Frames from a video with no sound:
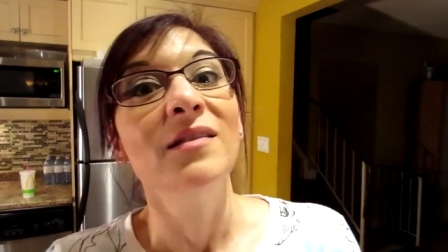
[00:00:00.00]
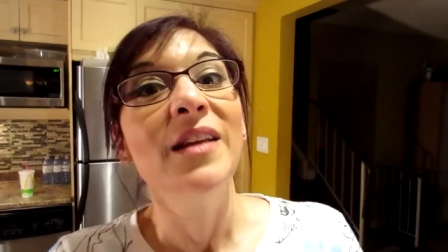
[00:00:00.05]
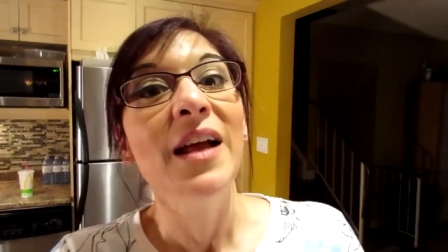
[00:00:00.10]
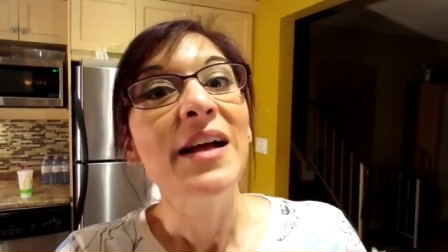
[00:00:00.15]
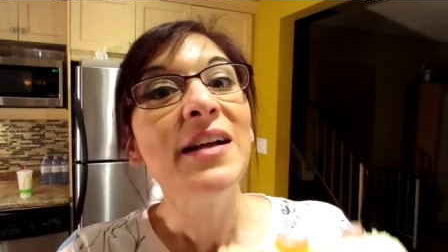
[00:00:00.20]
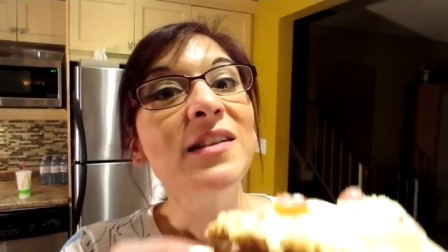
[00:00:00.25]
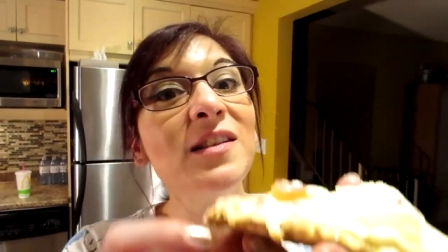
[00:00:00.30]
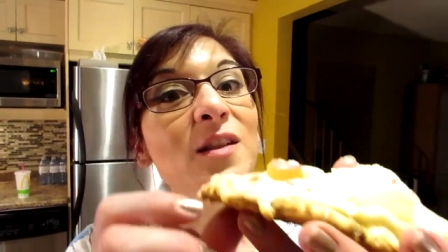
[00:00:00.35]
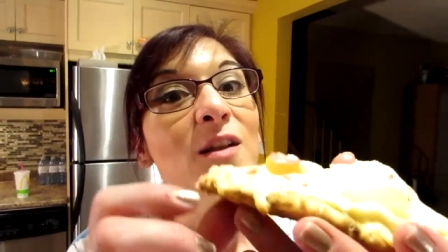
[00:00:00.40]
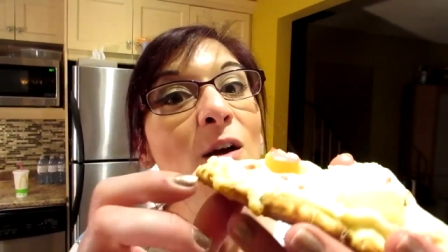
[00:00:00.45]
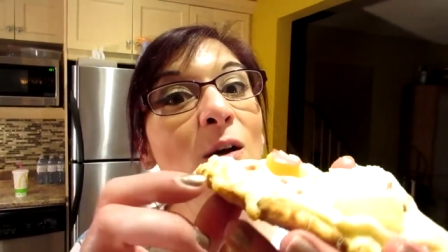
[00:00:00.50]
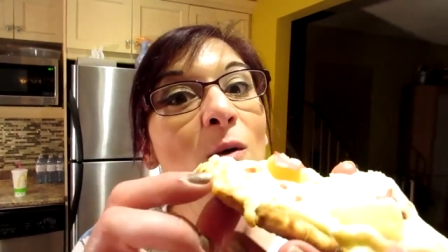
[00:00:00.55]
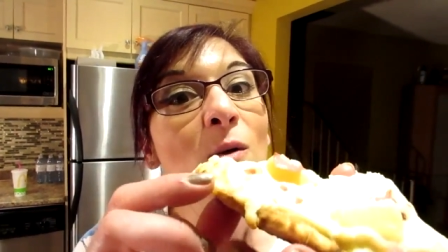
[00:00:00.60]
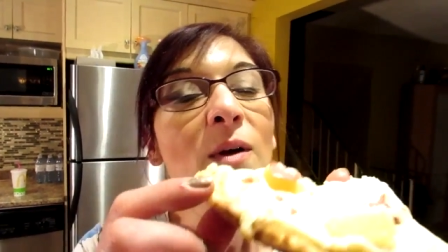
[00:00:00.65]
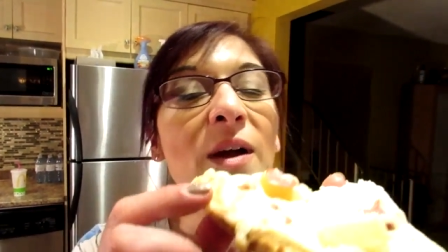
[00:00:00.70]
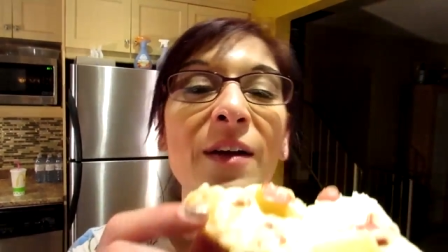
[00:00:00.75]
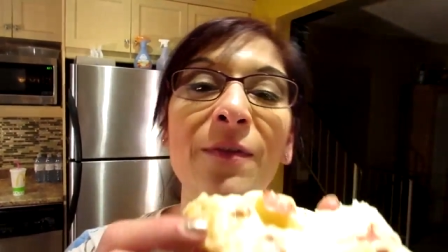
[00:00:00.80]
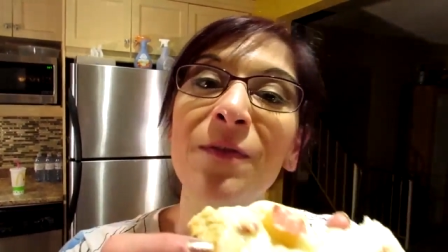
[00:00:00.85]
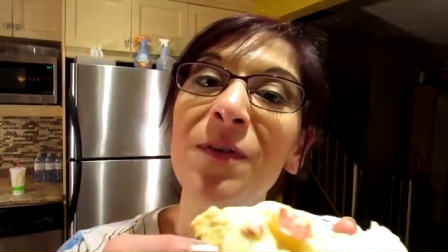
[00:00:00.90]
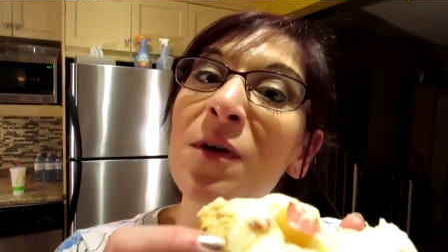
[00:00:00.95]
Mm. Let us
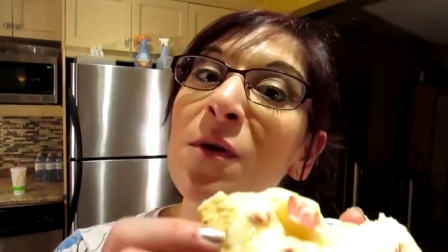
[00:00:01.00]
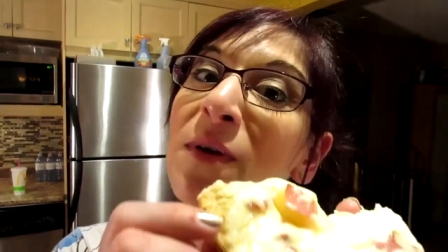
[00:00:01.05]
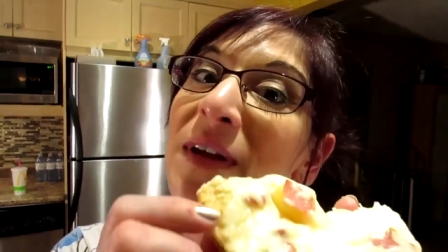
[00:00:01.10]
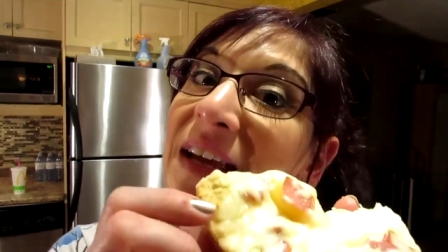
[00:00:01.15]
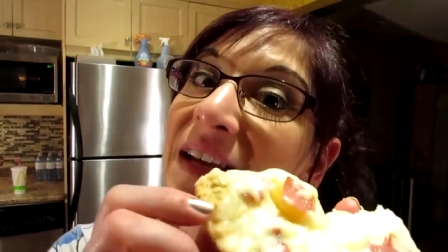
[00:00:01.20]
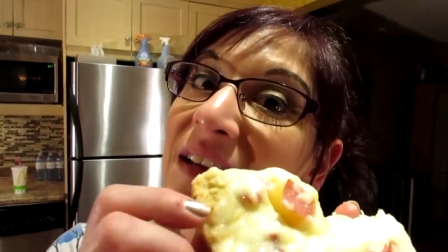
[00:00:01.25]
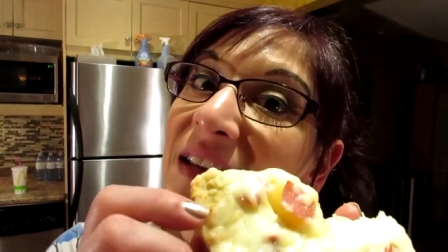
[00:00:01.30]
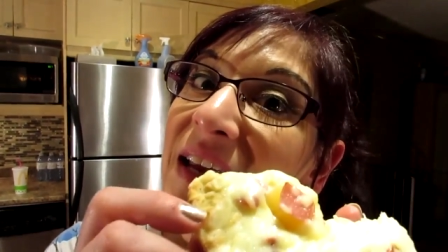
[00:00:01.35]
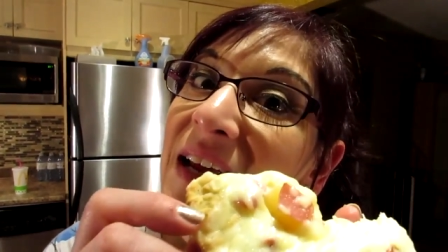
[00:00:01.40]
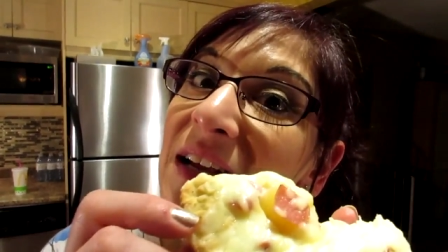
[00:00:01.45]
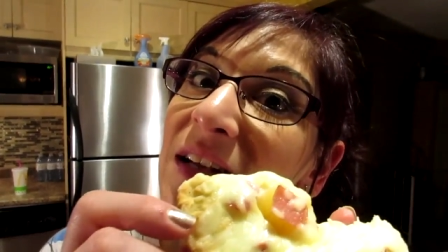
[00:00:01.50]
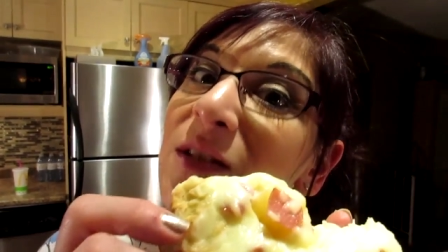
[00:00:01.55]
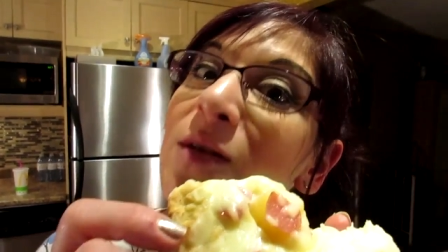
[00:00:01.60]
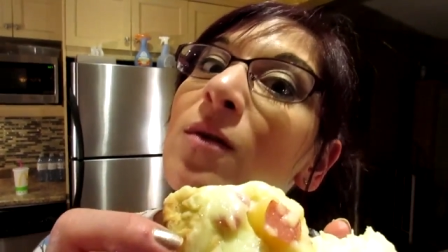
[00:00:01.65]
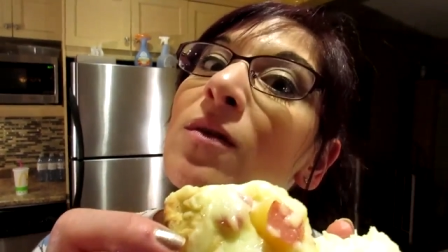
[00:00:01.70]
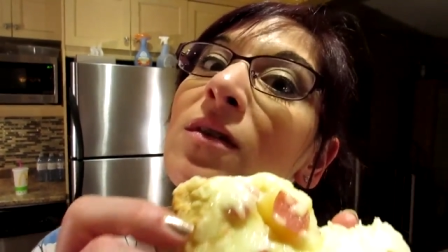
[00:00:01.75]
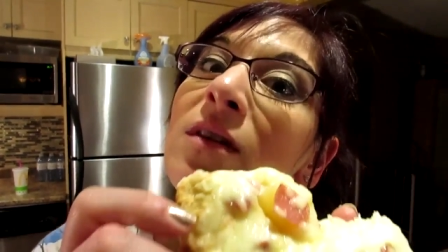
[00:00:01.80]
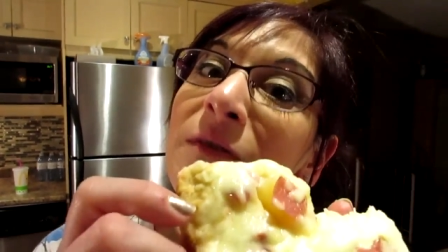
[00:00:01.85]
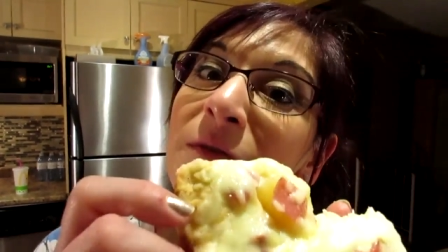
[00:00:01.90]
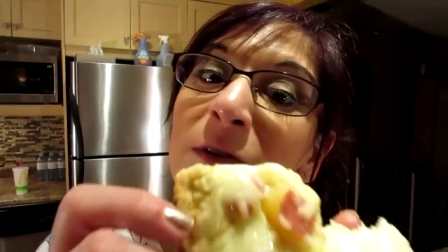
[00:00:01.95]
know if you eat these
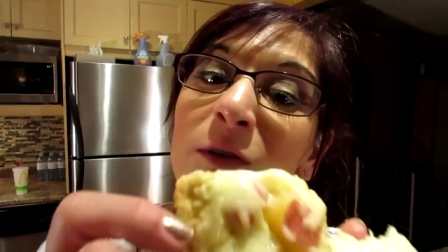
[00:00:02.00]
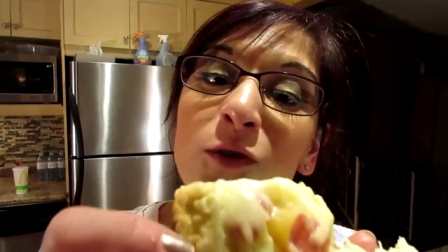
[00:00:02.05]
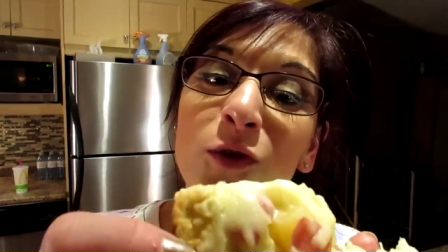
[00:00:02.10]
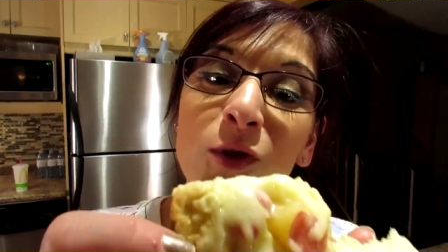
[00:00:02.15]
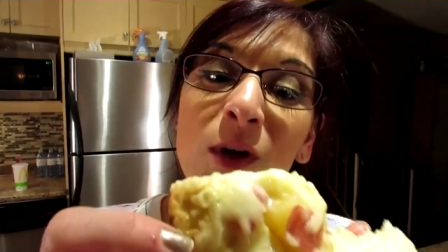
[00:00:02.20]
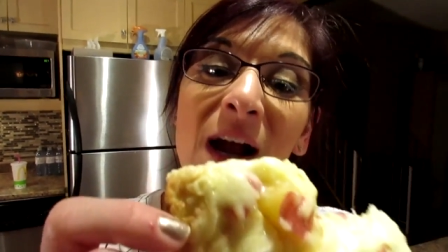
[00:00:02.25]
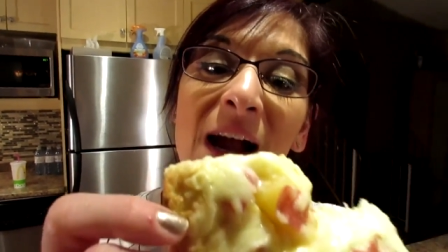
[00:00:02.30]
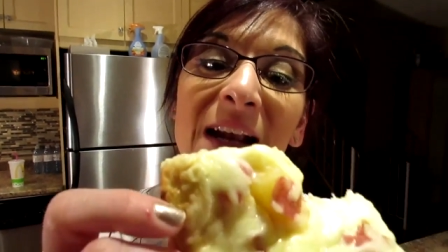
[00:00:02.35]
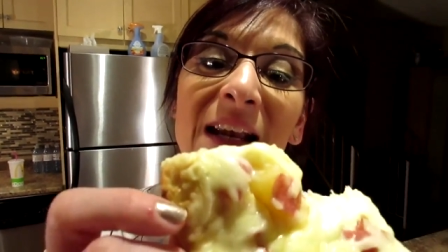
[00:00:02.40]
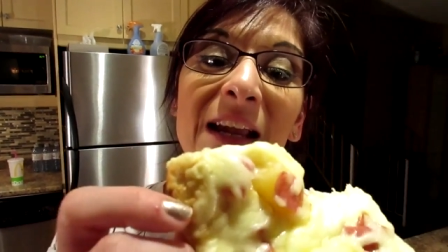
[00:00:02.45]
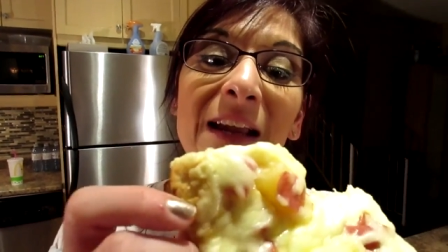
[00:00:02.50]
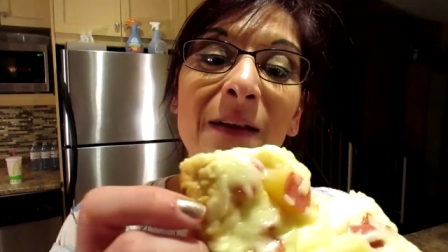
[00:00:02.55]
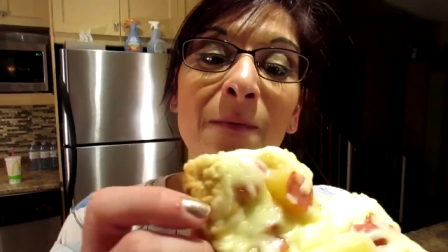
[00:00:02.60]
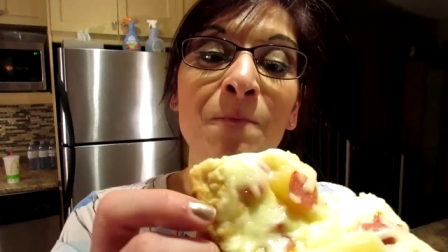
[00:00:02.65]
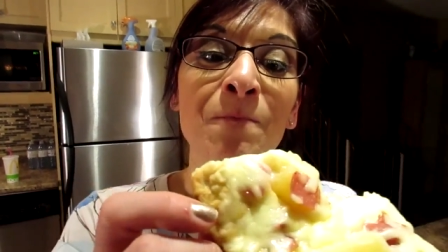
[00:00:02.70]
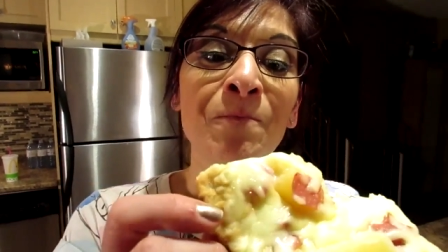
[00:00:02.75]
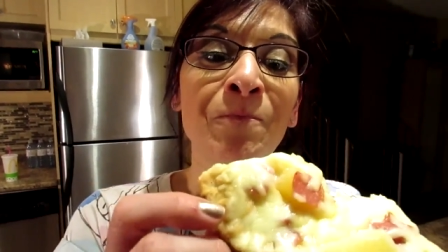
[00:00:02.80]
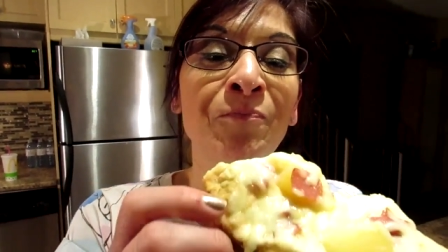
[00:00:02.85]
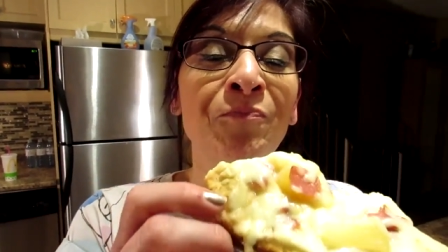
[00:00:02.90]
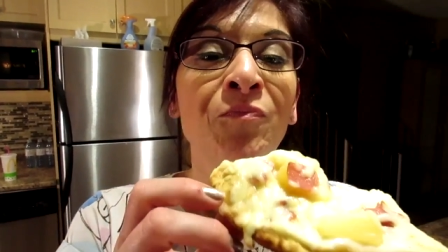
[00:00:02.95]
or if you tried it
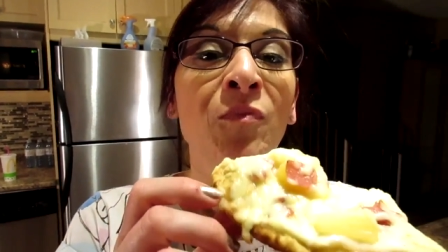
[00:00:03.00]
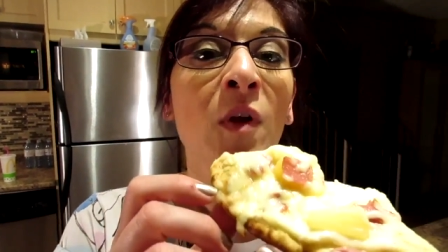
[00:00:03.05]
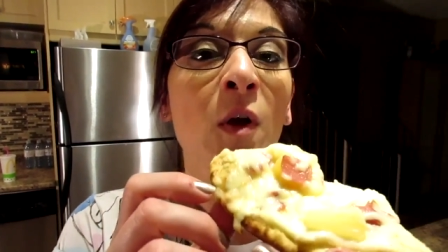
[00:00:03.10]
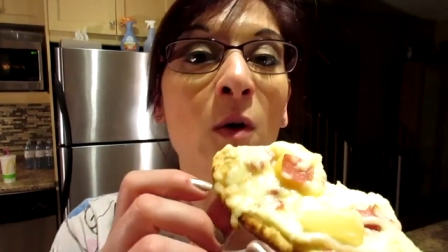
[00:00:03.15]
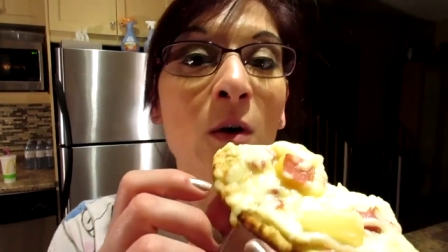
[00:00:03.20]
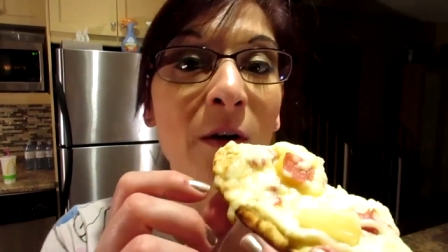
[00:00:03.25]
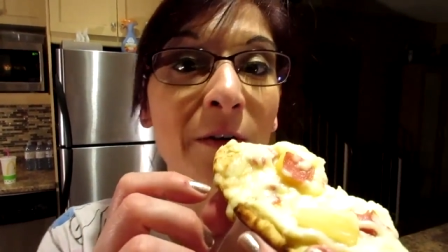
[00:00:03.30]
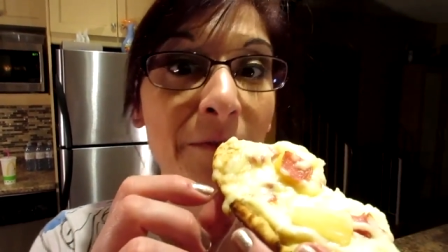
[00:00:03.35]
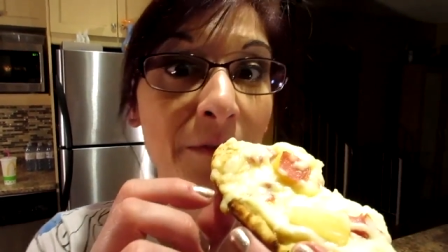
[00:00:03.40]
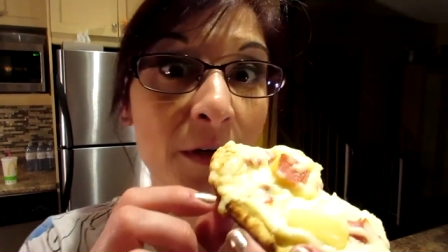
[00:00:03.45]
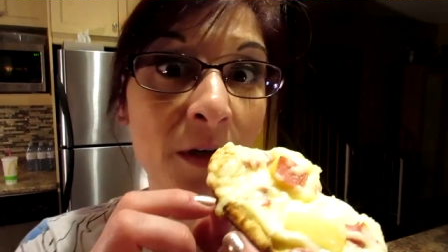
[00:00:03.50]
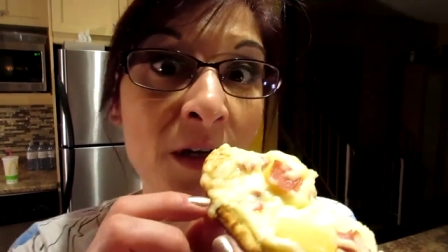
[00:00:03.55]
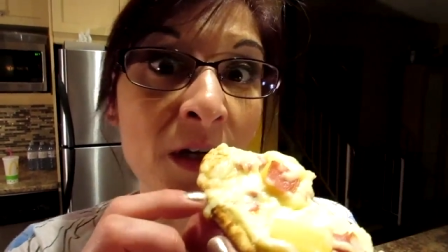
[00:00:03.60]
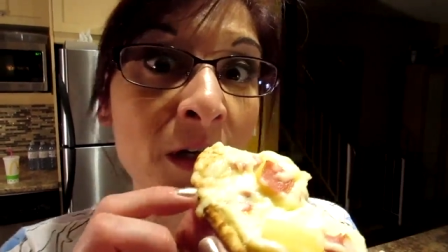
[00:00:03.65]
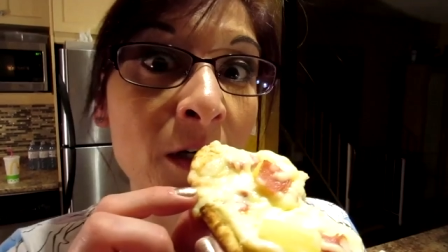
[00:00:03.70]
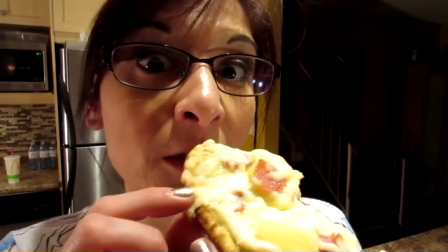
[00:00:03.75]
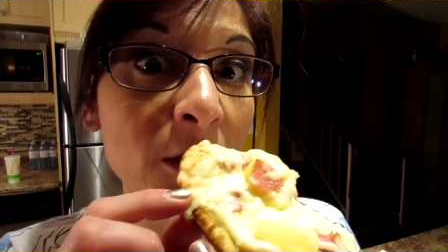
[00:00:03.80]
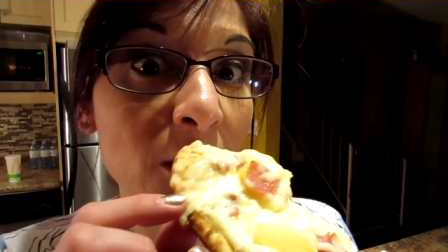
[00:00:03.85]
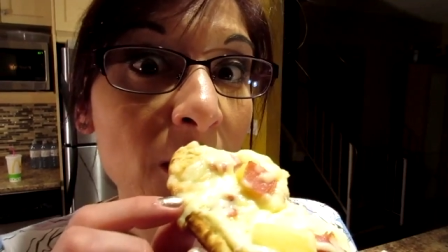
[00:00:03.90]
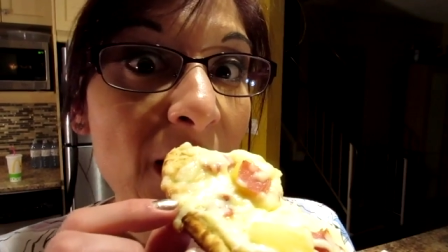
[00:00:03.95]
or if you're
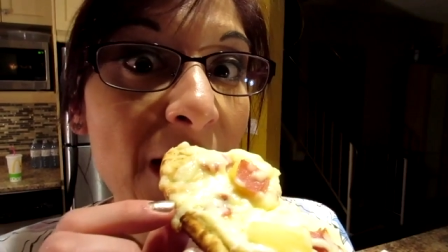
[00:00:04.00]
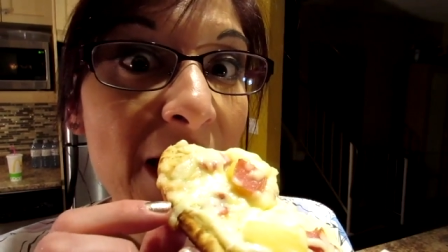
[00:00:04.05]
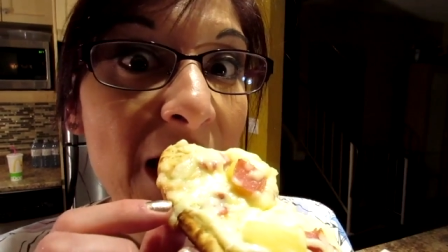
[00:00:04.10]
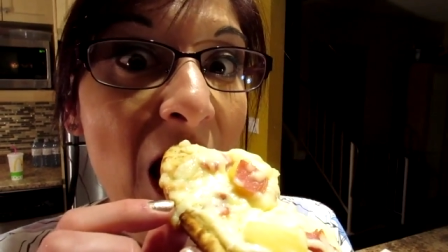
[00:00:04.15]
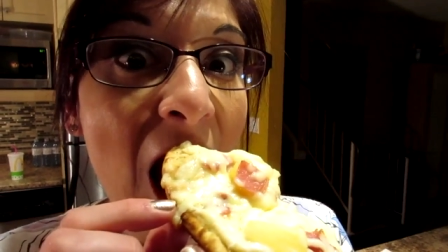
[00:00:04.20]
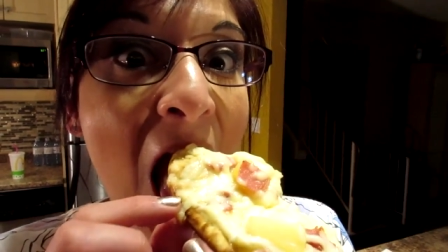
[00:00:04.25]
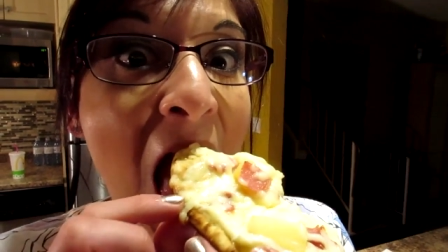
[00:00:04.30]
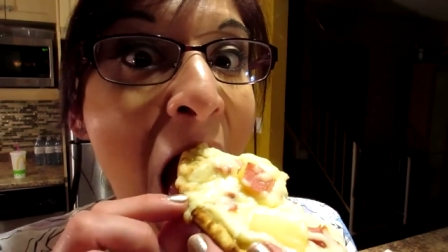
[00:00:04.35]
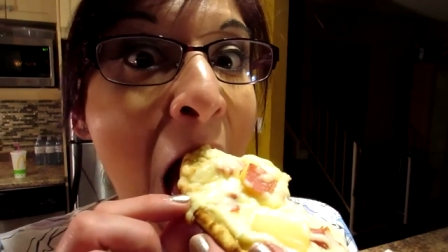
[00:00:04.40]
gonna try it.